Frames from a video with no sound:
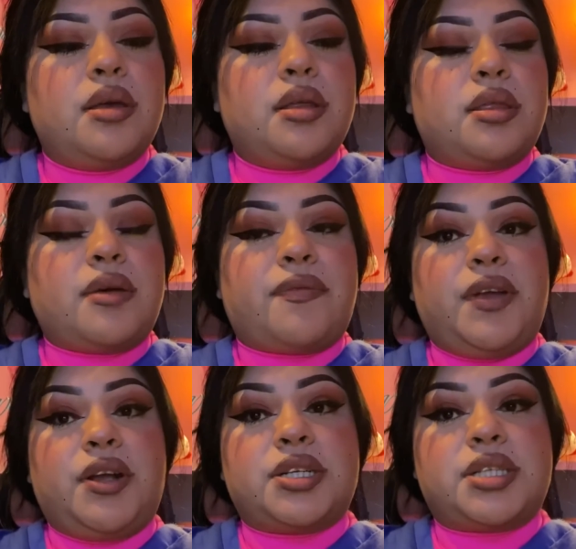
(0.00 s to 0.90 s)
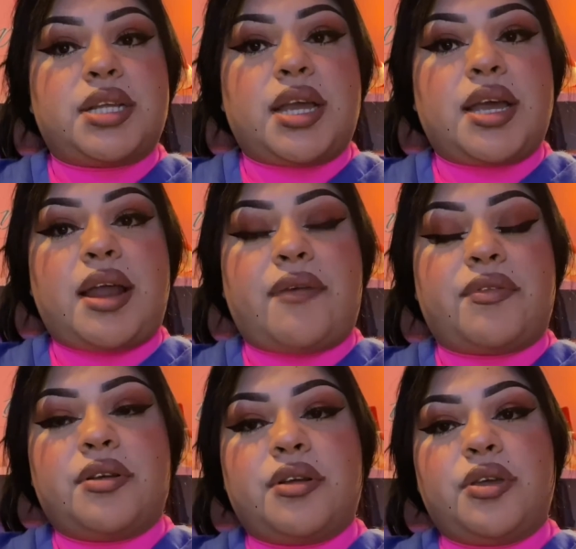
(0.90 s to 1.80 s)
the finger stick and
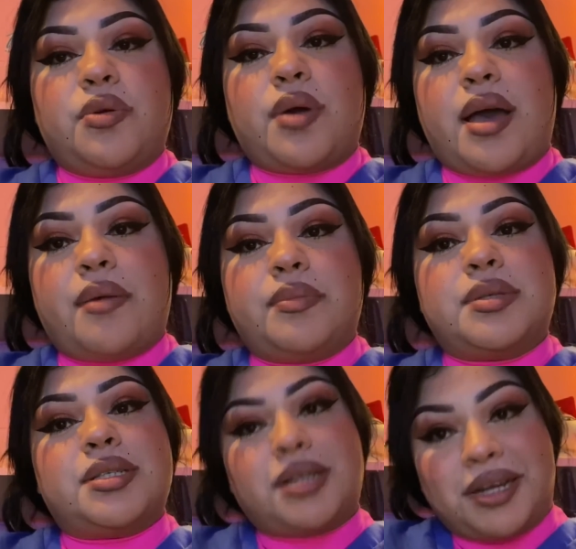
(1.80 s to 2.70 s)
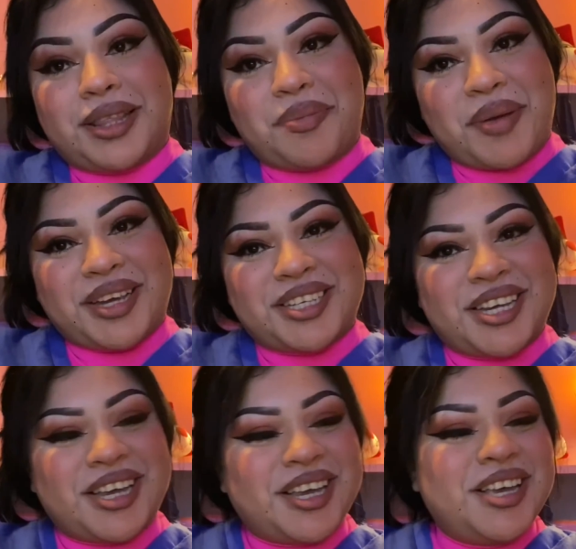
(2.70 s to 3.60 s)
after you have stung the
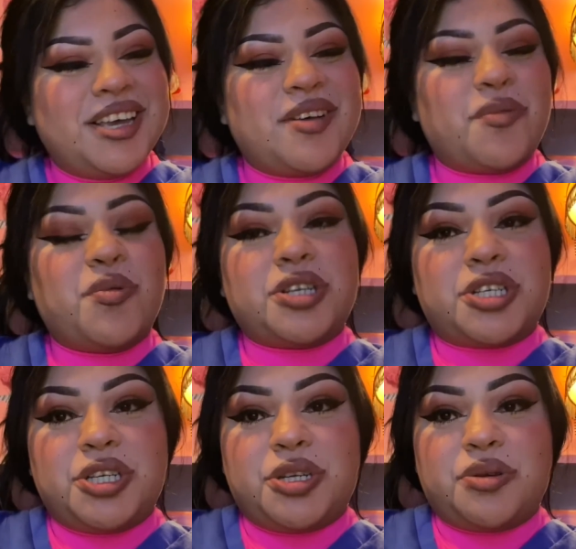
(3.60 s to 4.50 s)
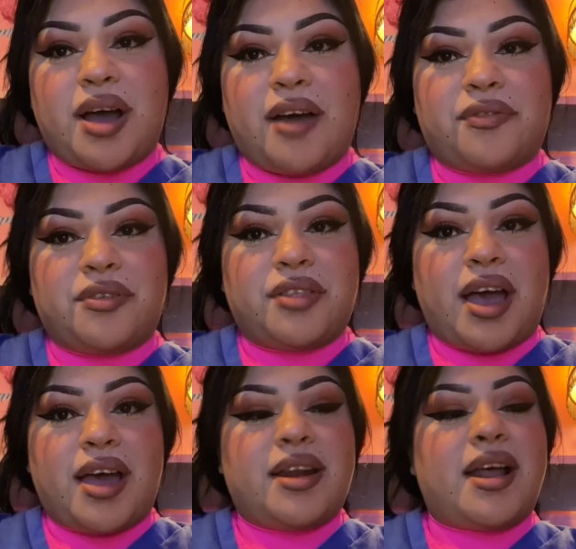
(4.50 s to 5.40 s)
patient, what you do after
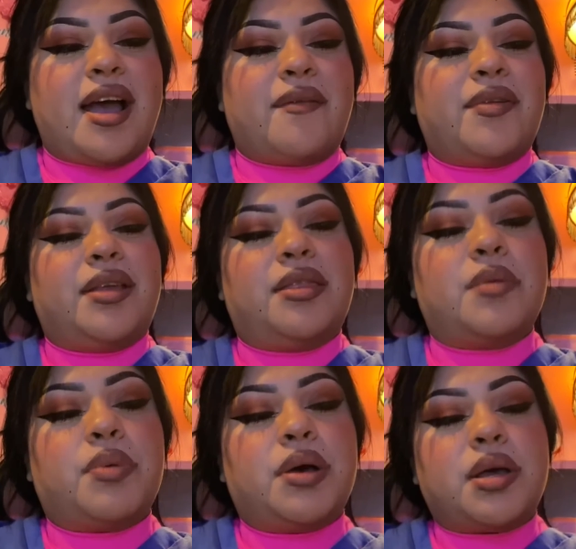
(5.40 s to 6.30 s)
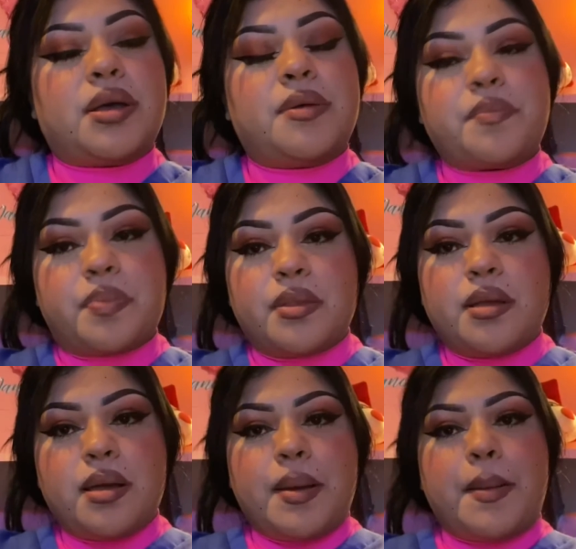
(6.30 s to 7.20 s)
that. I have it in the book.
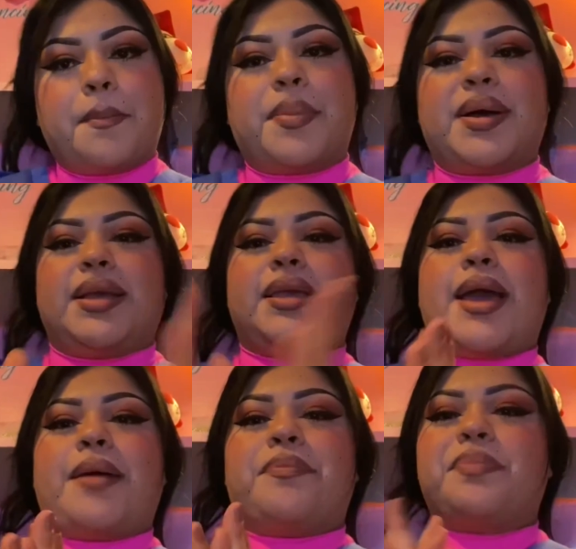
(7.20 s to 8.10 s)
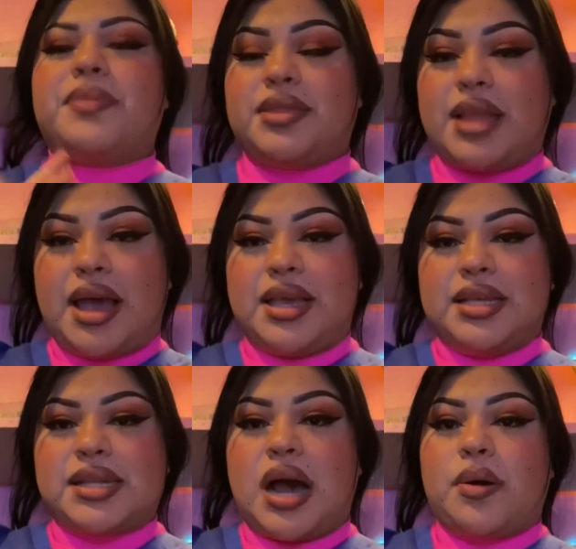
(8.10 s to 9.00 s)
But yeah, that
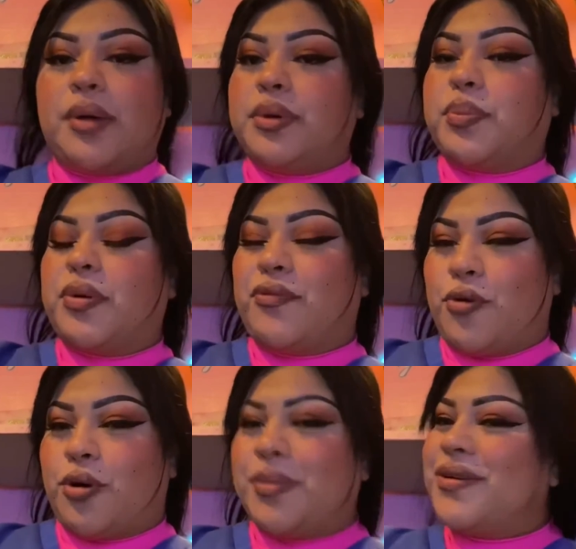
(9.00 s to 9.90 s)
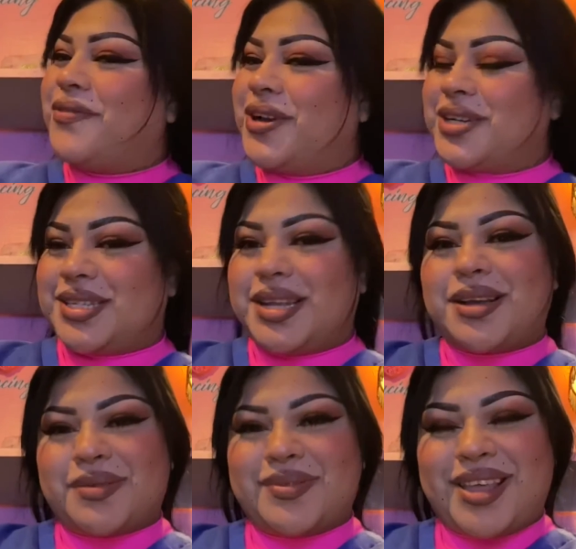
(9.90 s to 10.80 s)
is how I would perform a finger
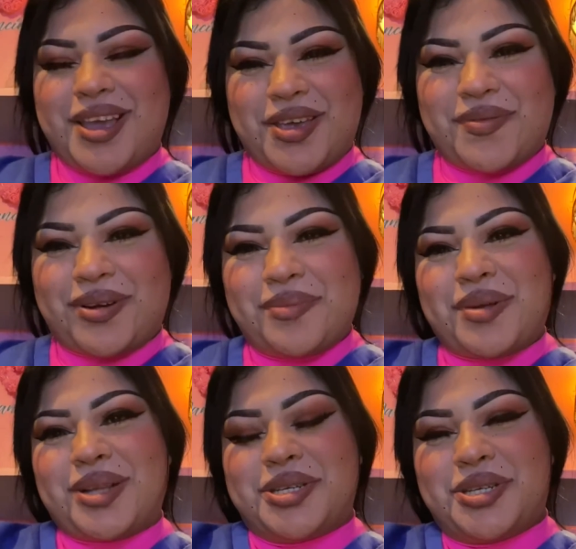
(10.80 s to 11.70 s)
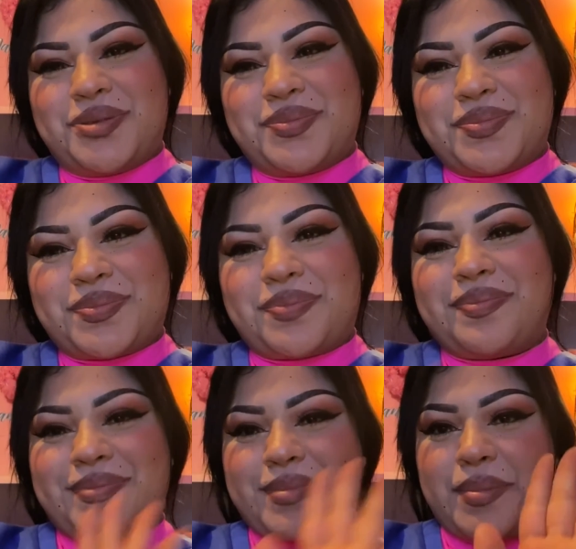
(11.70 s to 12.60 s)
stick. Thank you very much.
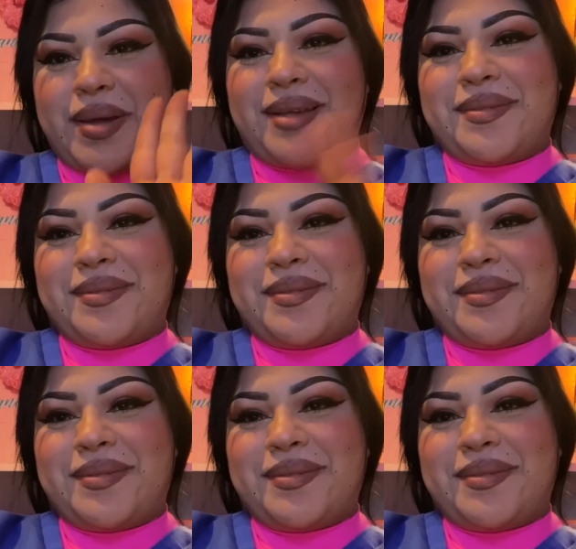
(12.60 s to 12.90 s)
Bye-bye.